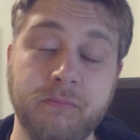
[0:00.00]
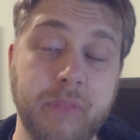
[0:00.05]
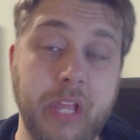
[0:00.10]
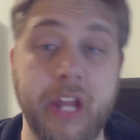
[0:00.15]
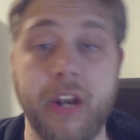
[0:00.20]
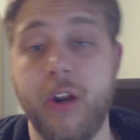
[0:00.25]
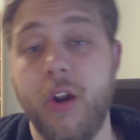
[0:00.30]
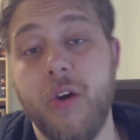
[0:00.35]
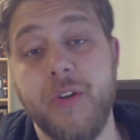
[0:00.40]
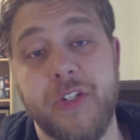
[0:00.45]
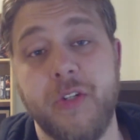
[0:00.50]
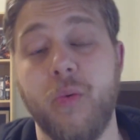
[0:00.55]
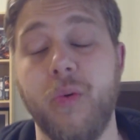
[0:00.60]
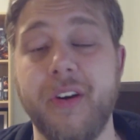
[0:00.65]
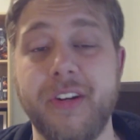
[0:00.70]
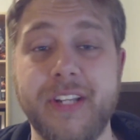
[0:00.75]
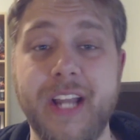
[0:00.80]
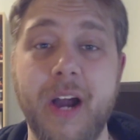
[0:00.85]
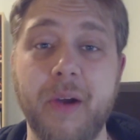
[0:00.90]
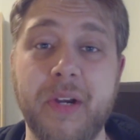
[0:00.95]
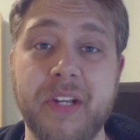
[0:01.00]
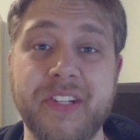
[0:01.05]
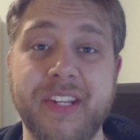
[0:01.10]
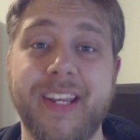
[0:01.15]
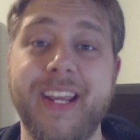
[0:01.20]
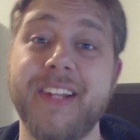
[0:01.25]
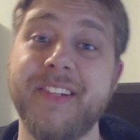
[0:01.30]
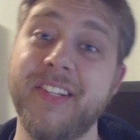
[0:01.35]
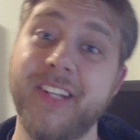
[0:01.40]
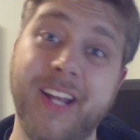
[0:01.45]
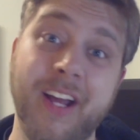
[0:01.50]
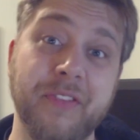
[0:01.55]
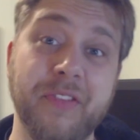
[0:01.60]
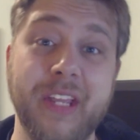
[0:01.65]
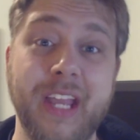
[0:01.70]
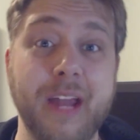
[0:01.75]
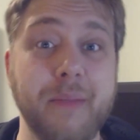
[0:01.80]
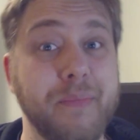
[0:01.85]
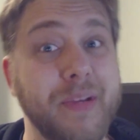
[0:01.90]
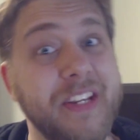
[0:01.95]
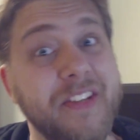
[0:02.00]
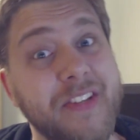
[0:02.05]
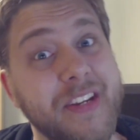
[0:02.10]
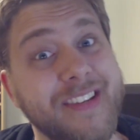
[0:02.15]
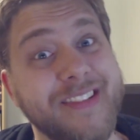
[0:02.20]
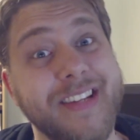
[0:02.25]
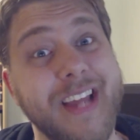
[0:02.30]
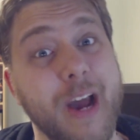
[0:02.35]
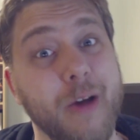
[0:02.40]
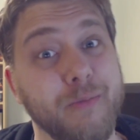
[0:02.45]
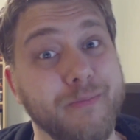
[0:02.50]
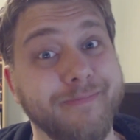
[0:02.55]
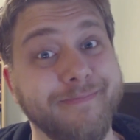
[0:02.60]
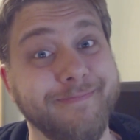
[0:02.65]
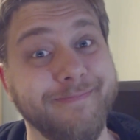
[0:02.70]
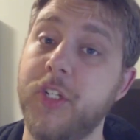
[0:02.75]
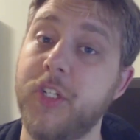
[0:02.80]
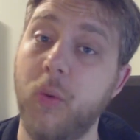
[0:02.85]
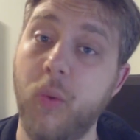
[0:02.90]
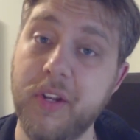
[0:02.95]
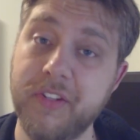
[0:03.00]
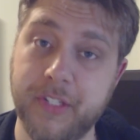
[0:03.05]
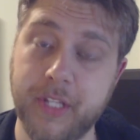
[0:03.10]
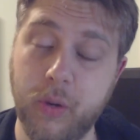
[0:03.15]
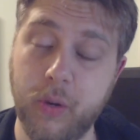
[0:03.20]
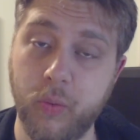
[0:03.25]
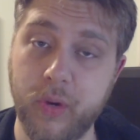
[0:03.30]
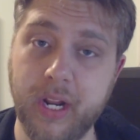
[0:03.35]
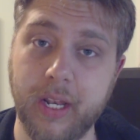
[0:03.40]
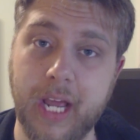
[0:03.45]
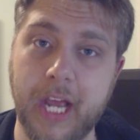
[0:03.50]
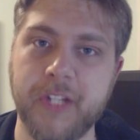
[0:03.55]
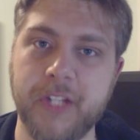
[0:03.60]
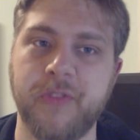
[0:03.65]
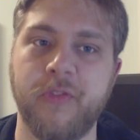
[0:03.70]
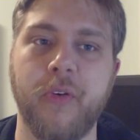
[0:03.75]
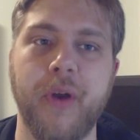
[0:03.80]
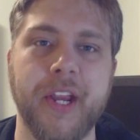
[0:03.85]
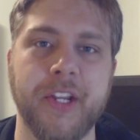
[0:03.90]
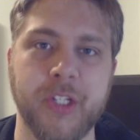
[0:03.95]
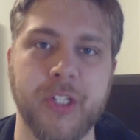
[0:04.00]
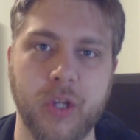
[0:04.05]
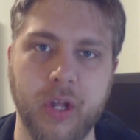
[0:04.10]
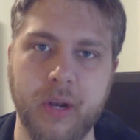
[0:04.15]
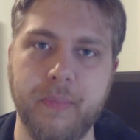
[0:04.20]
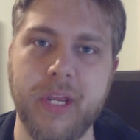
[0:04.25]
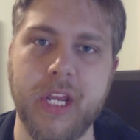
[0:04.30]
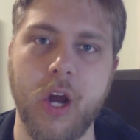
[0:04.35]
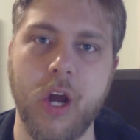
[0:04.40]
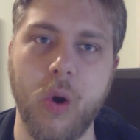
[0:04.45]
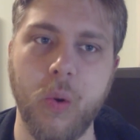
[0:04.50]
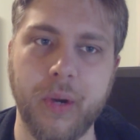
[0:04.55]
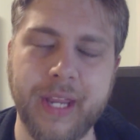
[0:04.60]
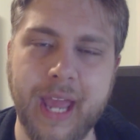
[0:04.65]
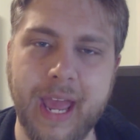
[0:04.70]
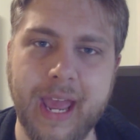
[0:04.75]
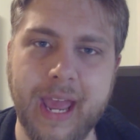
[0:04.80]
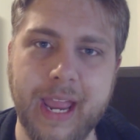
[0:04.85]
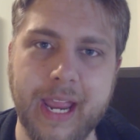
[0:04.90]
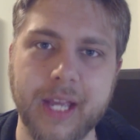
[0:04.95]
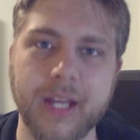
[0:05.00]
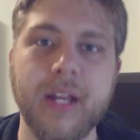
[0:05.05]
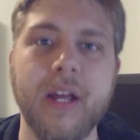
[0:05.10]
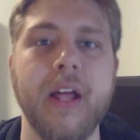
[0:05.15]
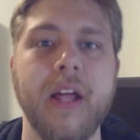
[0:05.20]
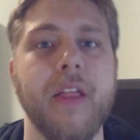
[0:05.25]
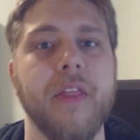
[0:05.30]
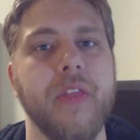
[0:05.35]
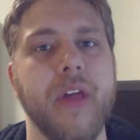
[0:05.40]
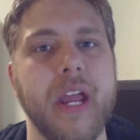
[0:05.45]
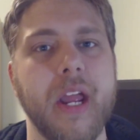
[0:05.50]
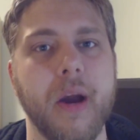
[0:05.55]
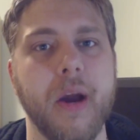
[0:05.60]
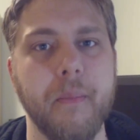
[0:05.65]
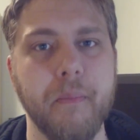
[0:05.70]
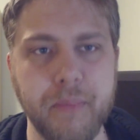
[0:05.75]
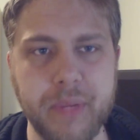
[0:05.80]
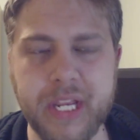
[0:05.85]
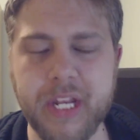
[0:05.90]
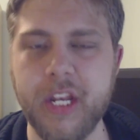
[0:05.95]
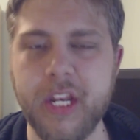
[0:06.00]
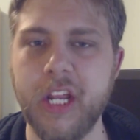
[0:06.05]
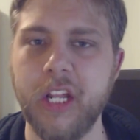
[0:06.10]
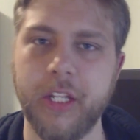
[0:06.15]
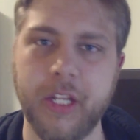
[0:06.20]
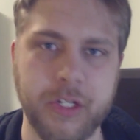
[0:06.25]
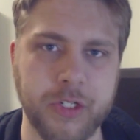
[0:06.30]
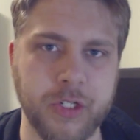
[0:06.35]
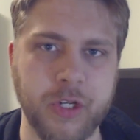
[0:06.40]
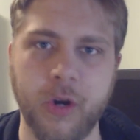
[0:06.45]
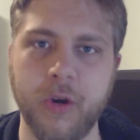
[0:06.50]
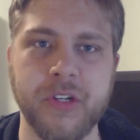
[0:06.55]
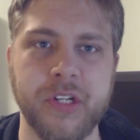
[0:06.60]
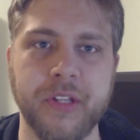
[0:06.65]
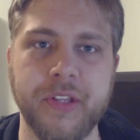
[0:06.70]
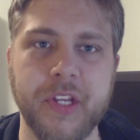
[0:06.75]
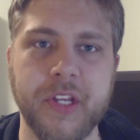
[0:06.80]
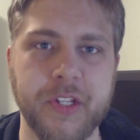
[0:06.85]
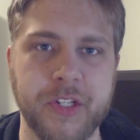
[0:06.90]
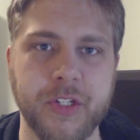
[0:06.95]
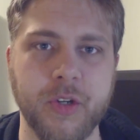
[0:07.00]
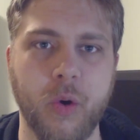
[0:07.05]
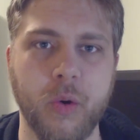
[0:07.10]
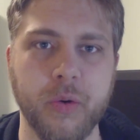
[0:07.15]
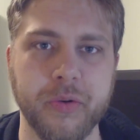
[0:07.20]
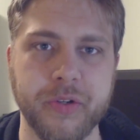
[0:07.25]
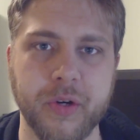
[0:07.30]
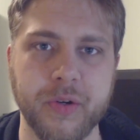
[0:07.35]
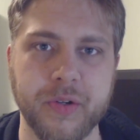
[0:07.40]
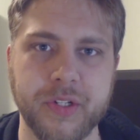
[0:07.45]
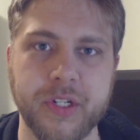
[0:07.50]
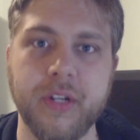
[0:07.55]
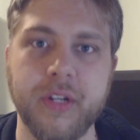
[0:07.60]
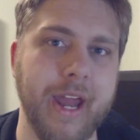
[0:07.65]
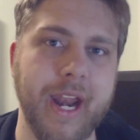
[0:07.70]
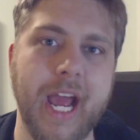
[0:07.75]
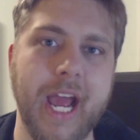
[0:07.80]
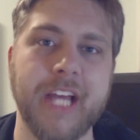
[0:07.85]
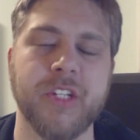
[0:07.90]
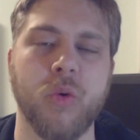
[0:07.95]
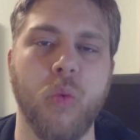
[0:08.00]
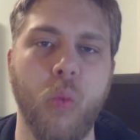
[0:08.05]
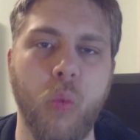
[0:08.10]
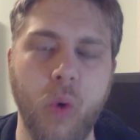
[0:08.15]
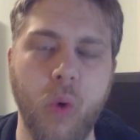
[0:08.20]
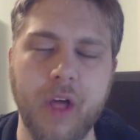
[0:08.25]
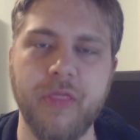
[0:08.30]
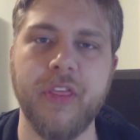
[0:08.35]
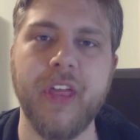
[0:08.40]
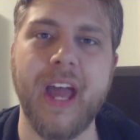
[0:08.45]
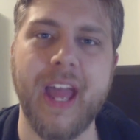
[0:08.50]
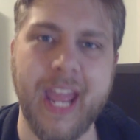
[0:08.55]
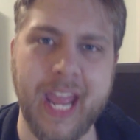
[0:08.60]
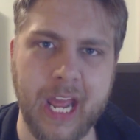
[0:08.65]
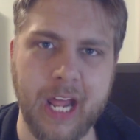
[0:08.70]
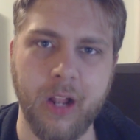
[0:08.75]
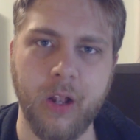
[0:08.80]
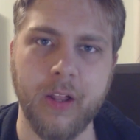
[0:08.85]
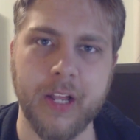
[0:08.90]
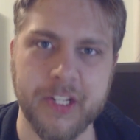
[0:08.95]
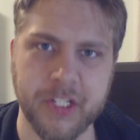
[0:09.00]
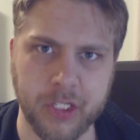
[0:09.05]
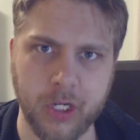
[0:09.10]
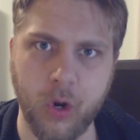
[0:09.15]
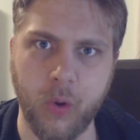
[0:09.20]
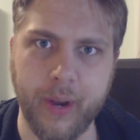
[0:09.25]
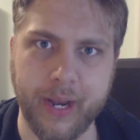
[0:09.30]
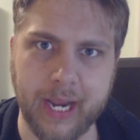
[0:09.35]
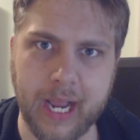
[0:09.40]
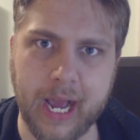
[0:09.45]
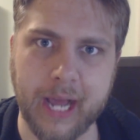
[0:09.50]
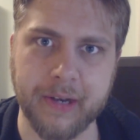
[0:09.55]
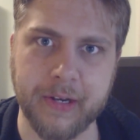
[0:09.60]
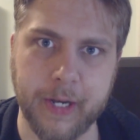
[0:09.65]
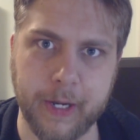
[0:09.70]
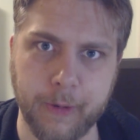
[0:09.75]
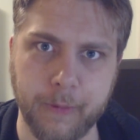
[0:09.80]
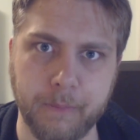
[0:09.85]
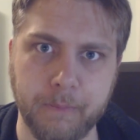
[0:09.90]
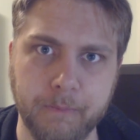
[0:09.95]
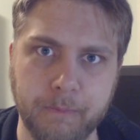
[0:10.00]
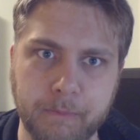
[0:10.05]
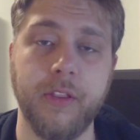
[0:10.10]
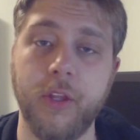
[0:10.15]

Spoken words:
And it also worked out because I get to cut the NPCs down. So once they realize Frank's gonna be okay, they immediately turn to these soldiers and ask what the hell is going on here.